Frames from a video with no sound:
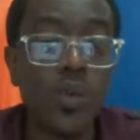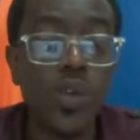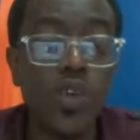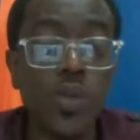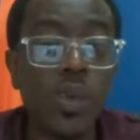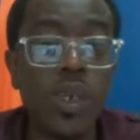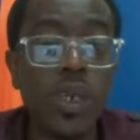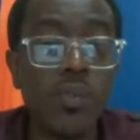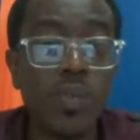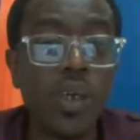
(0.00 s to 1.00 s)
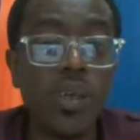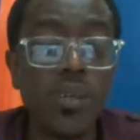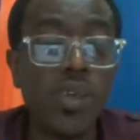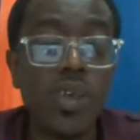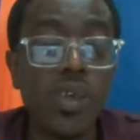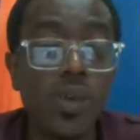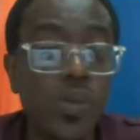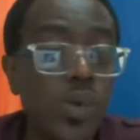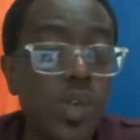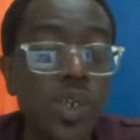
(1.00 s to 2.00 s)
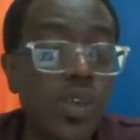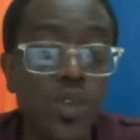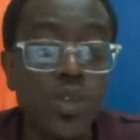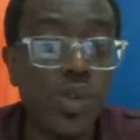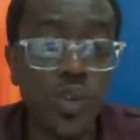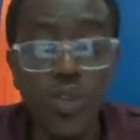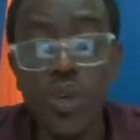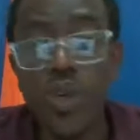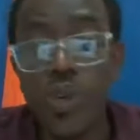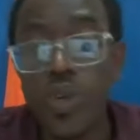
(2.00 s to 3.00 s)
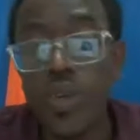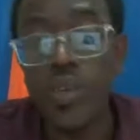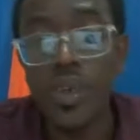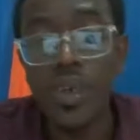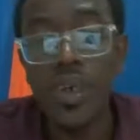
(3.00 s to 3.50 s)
which would mean that PSG would need to score 3 goals.